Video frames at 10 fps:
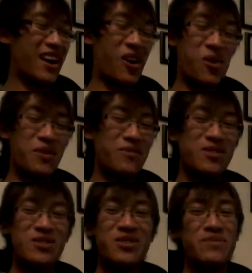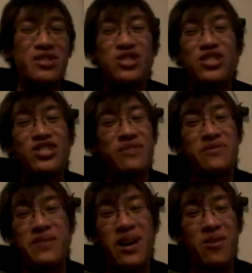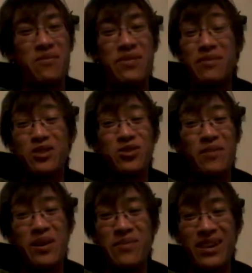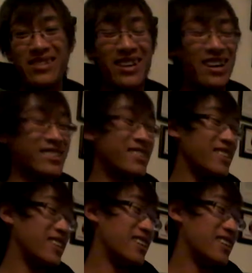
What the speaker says: All my videos are gonna be shit from now on, but I'm gonna try my best, guys.